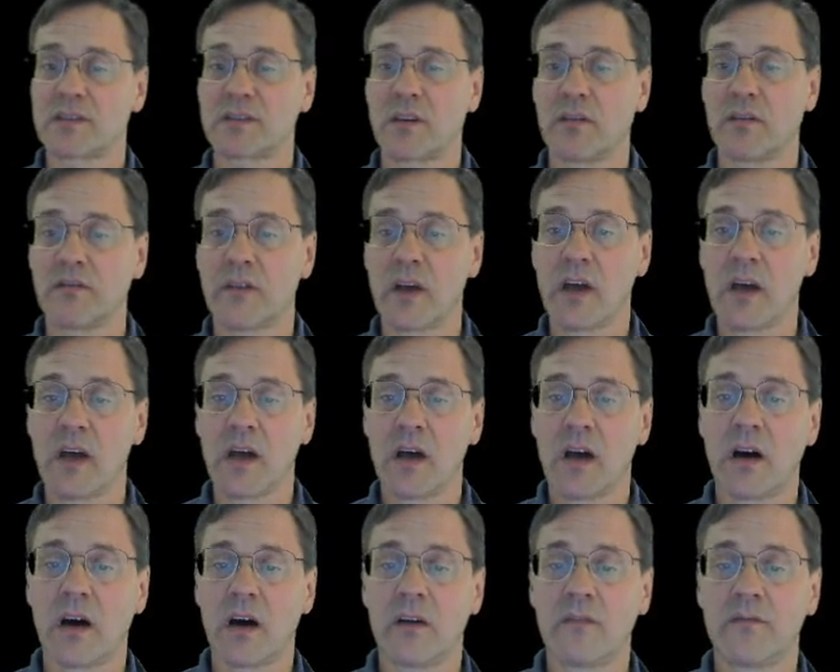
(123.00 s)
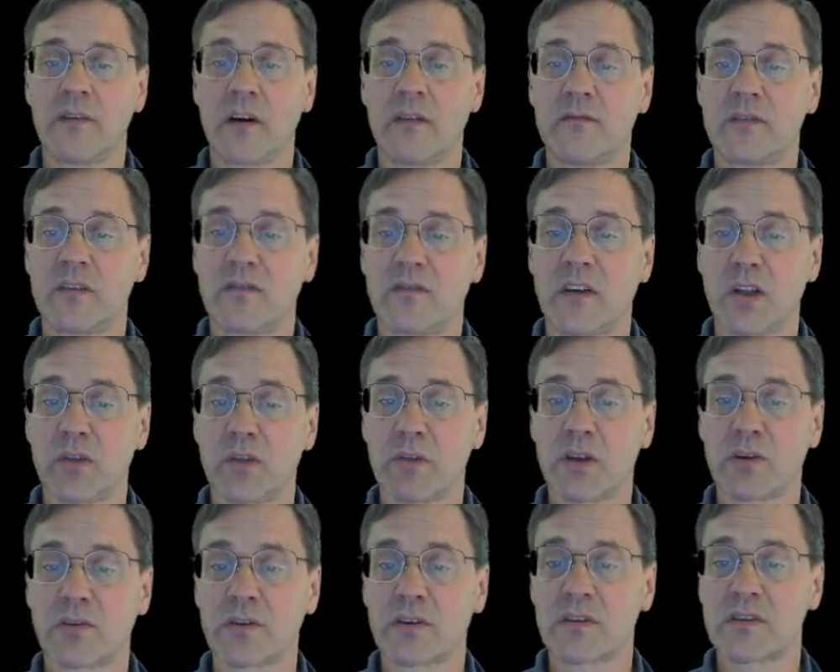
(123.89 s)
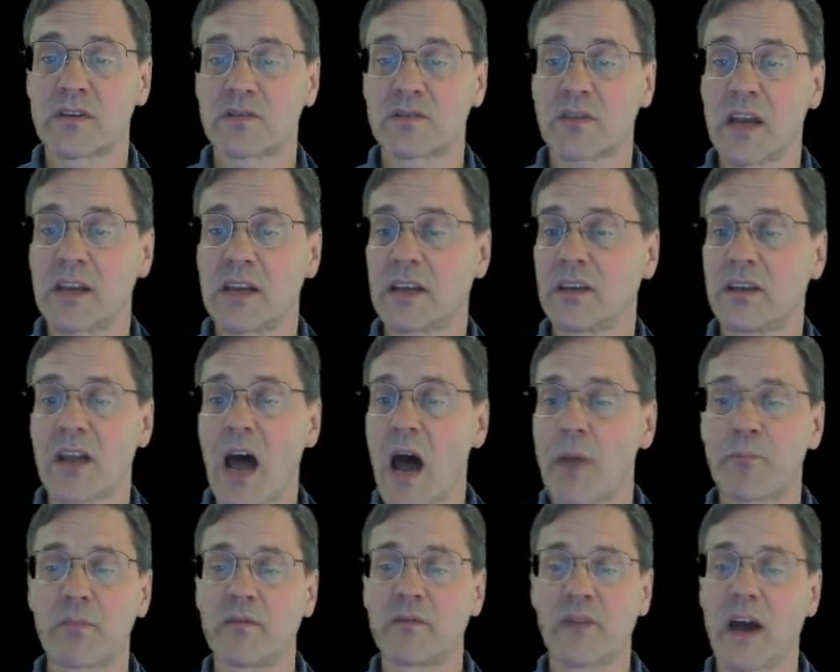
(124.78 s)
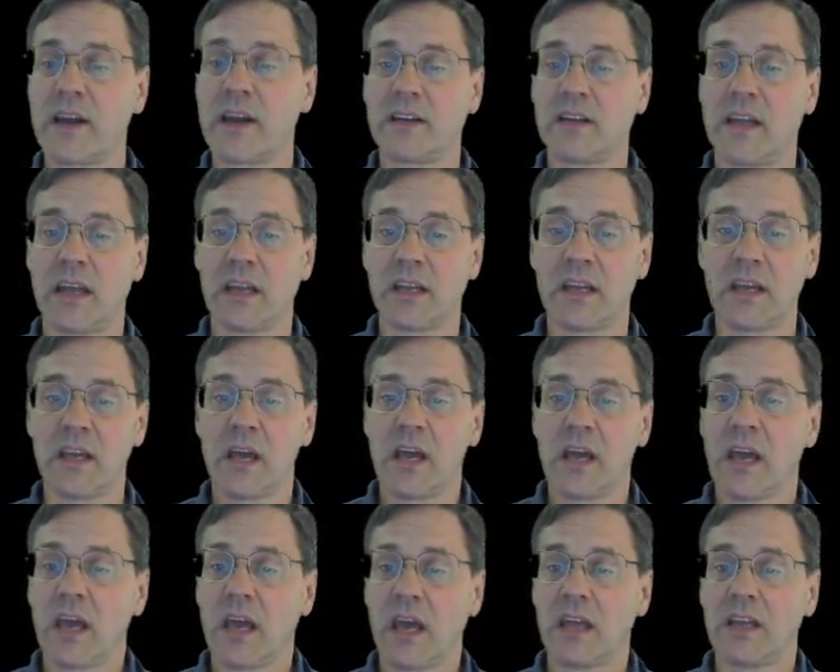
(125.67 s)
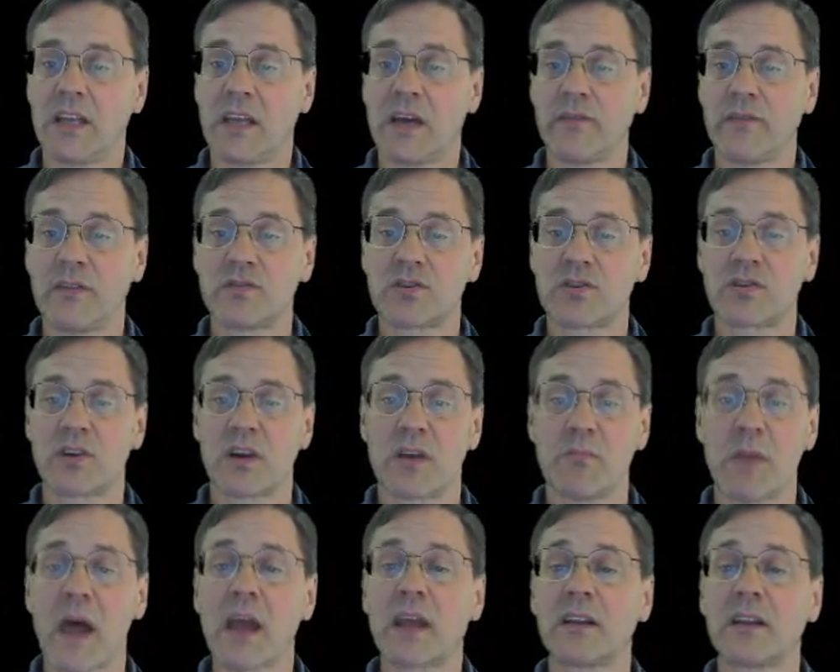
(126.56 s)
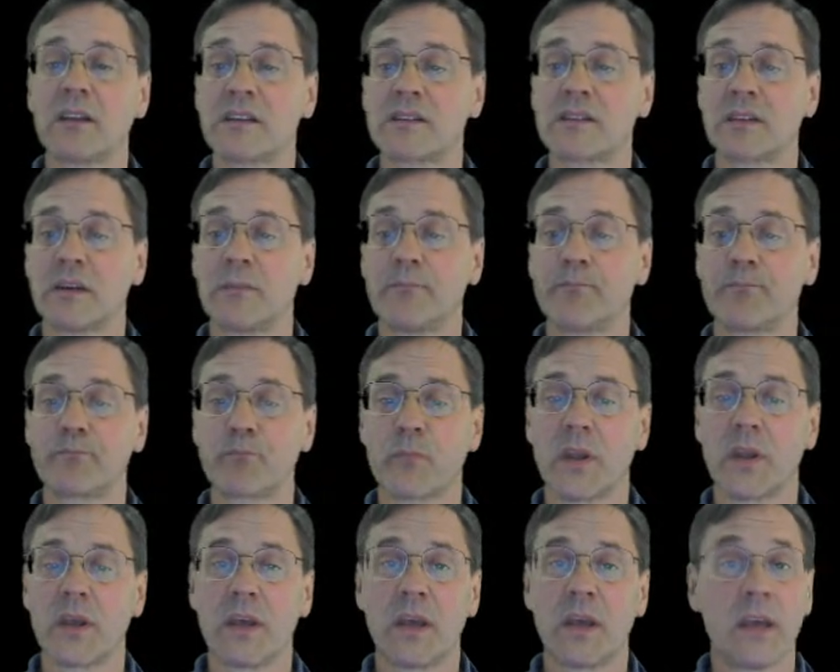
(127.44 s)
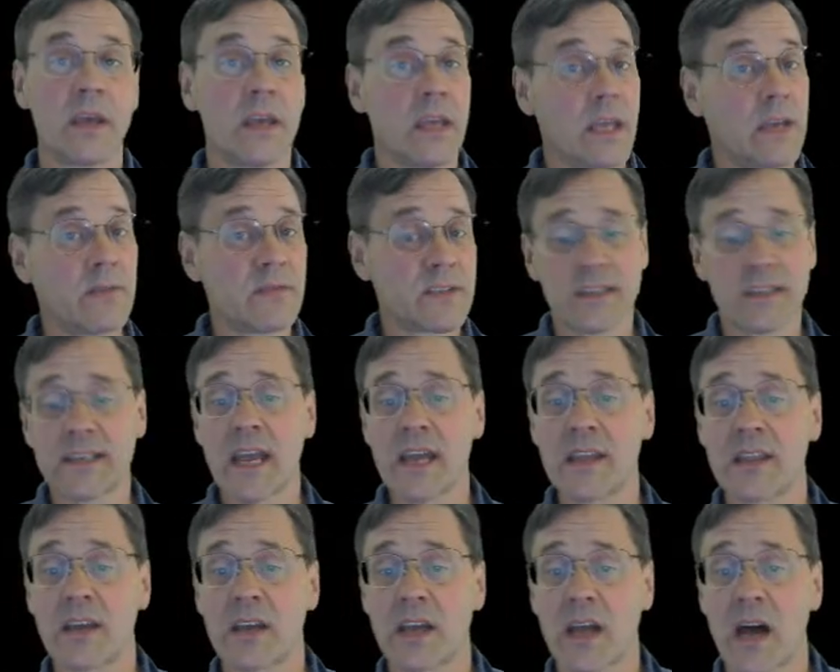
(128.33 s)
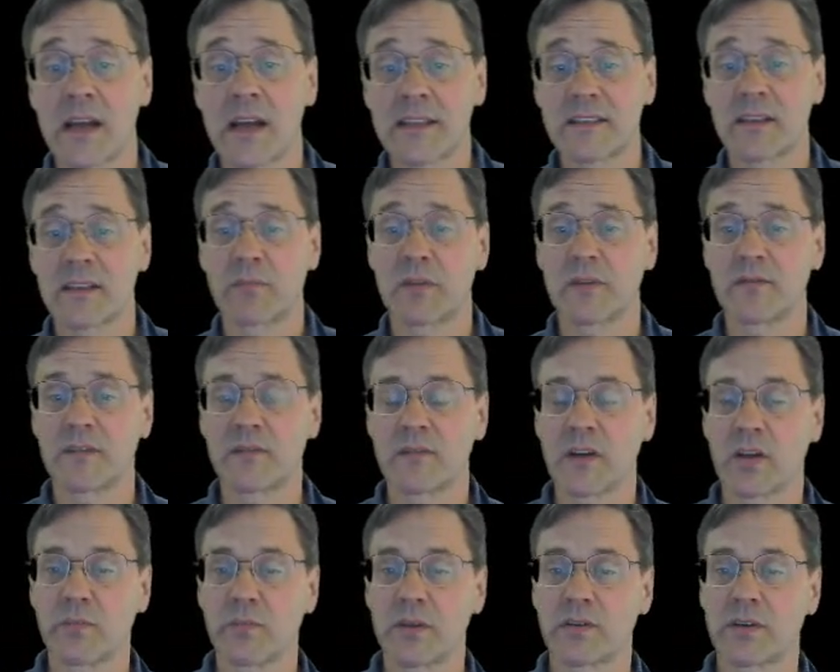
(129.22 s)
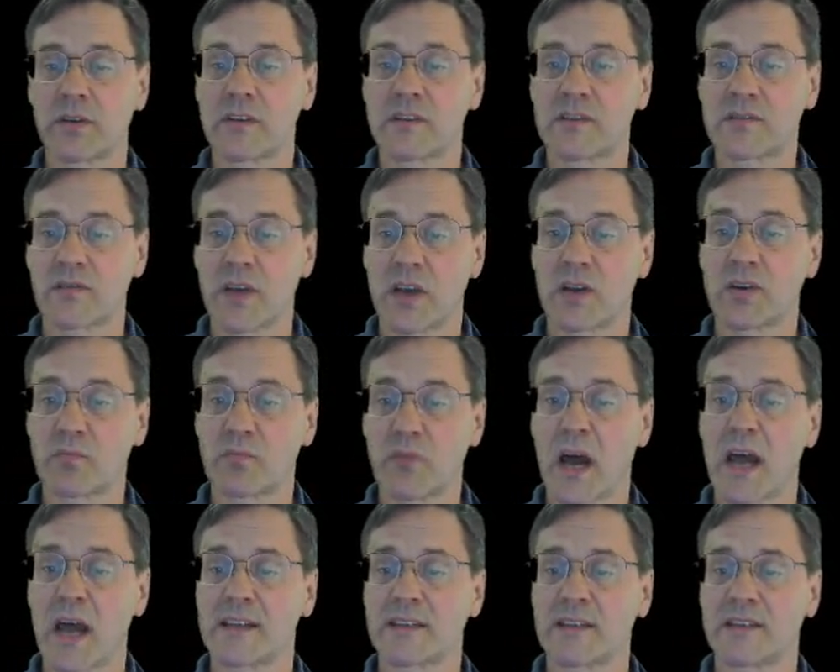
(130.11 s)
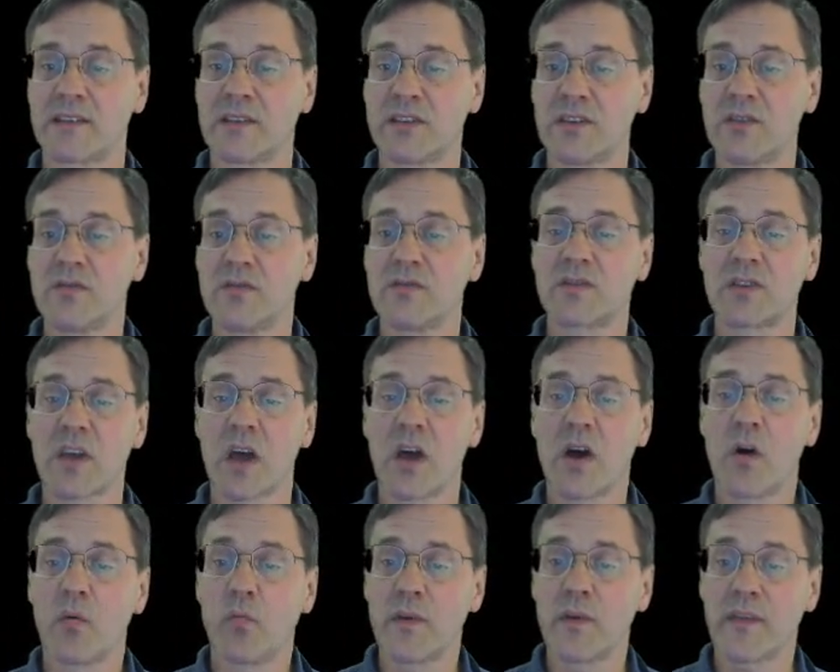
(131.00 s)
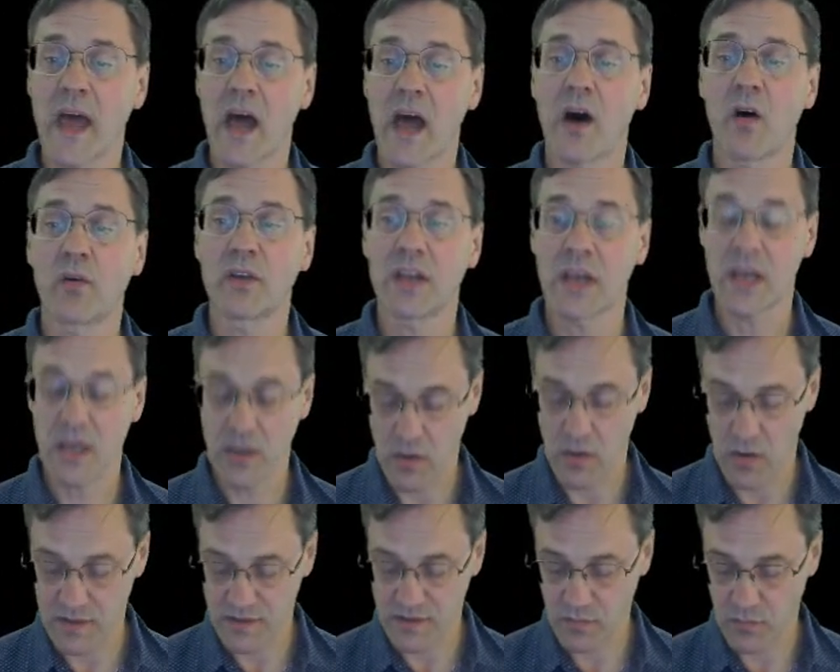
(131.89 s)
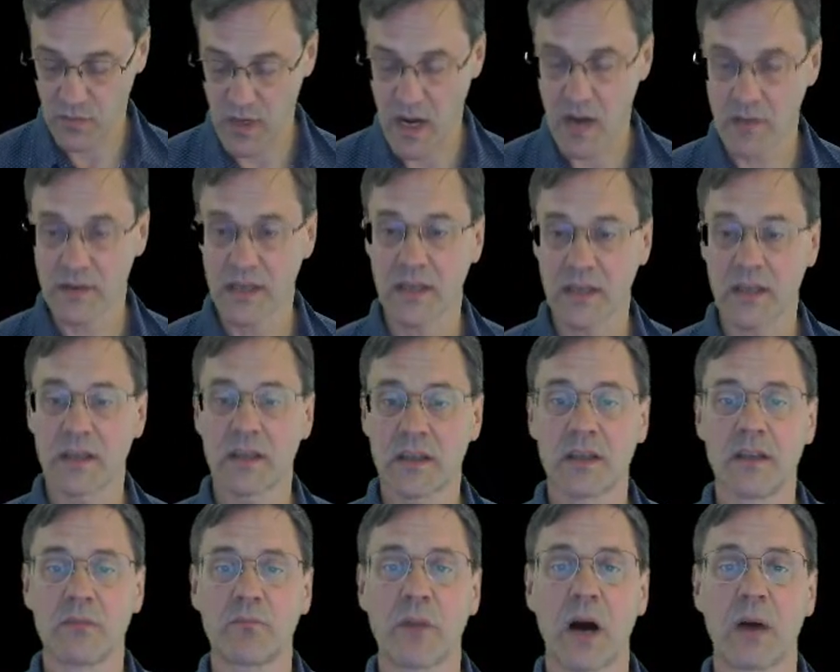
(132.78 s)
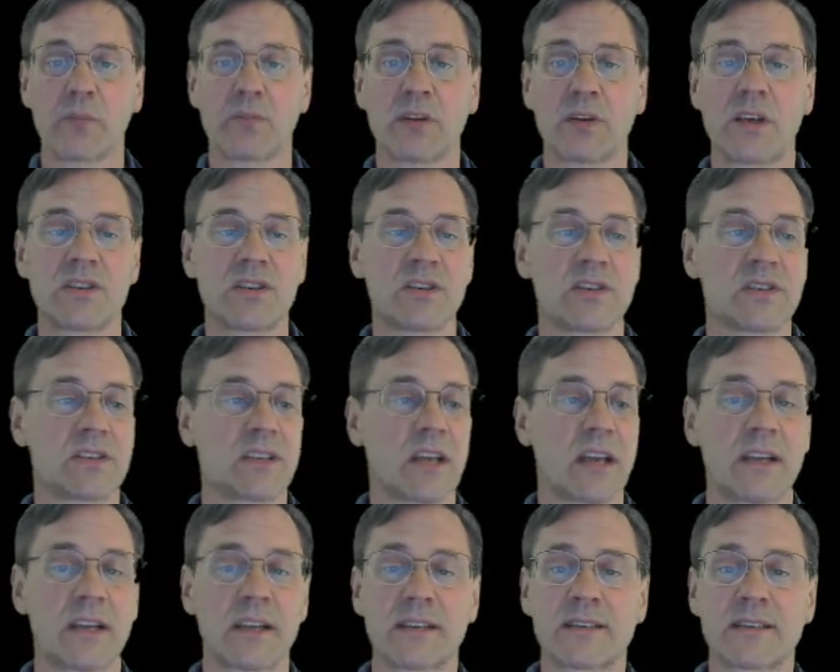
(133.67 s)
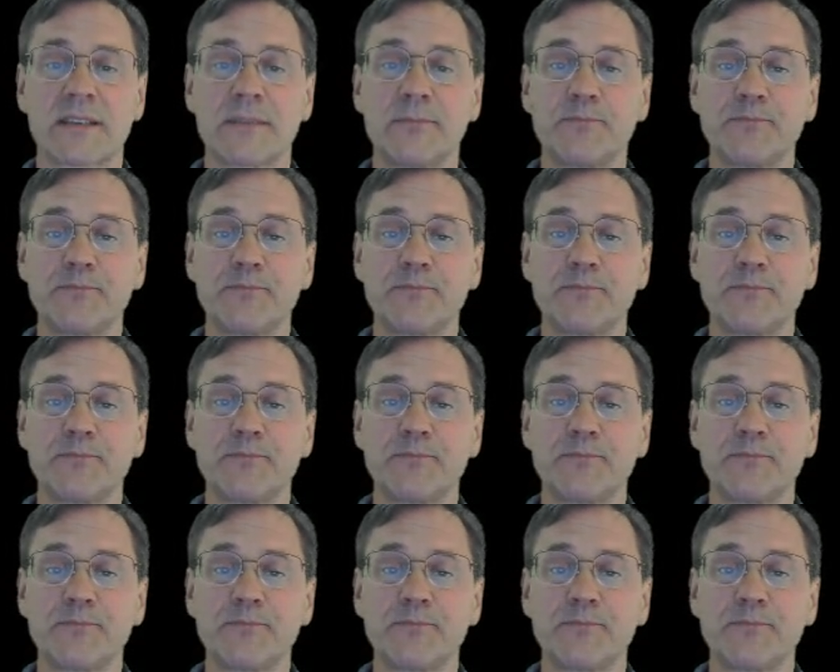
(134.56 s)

of developmental constraint had not provided any evolutionary mechanism. Even today, the concept of developmental constraint or bias is used without a causal grounding in population genetics.